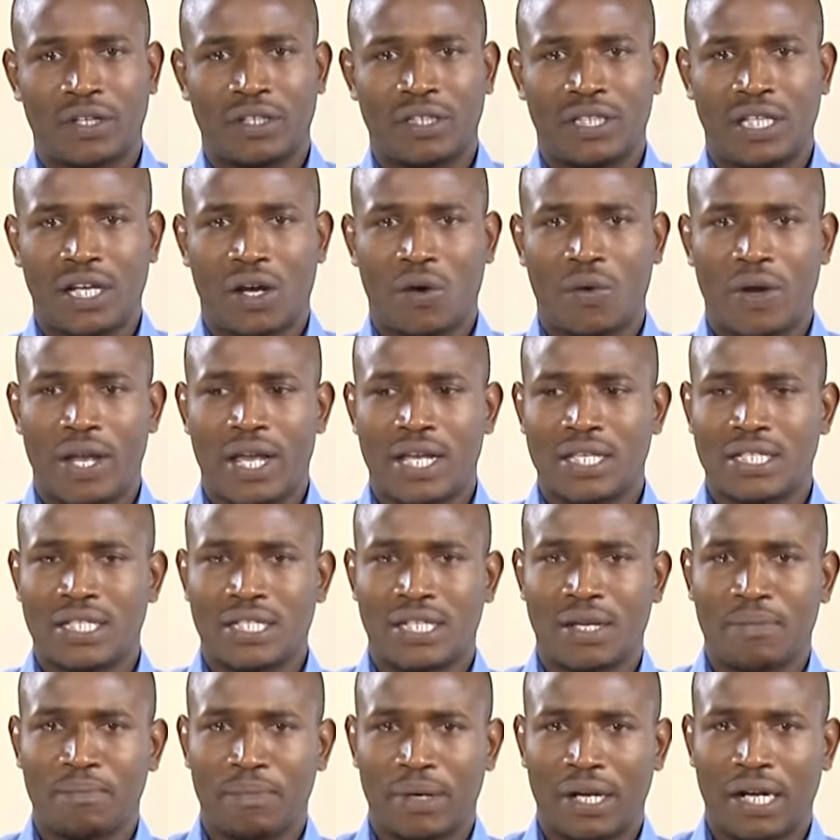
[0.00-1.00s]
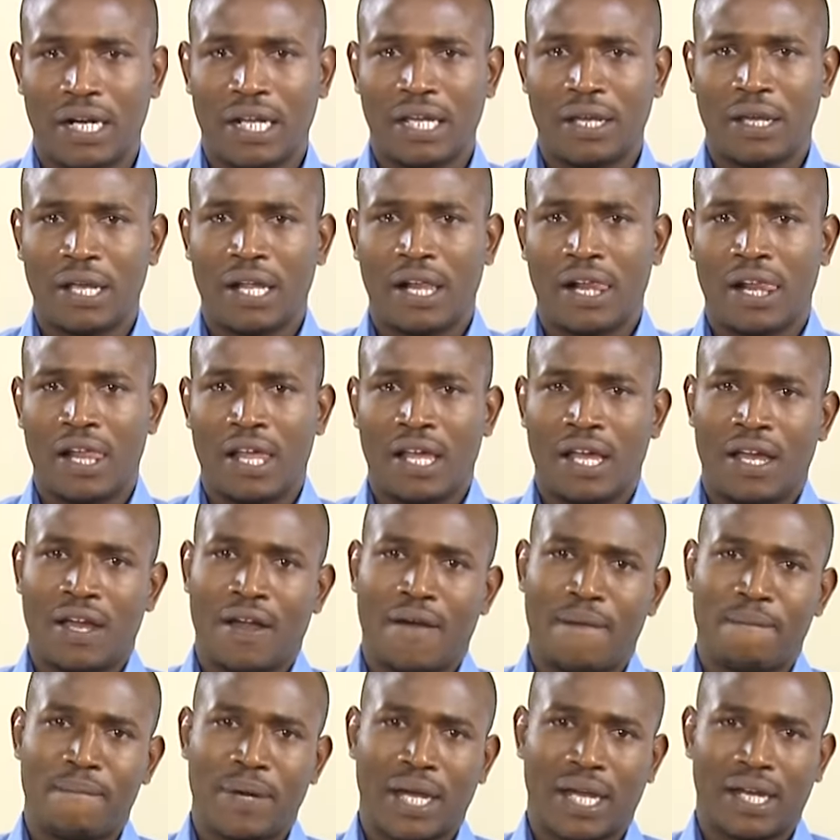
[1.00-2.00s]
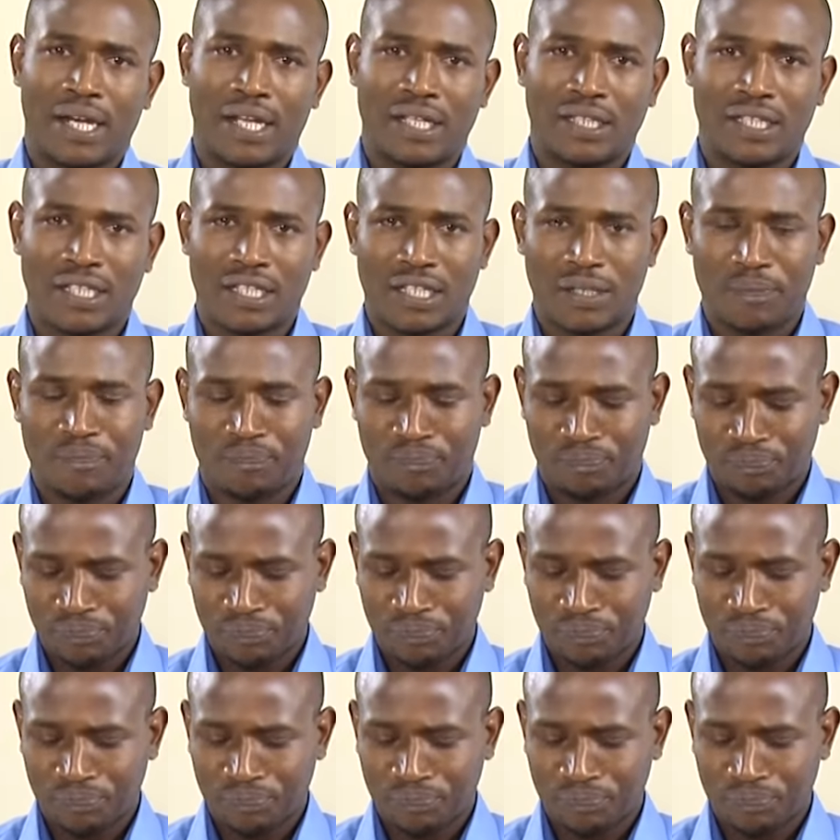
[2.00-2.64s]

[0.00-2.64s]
It acquires temporary magnetism.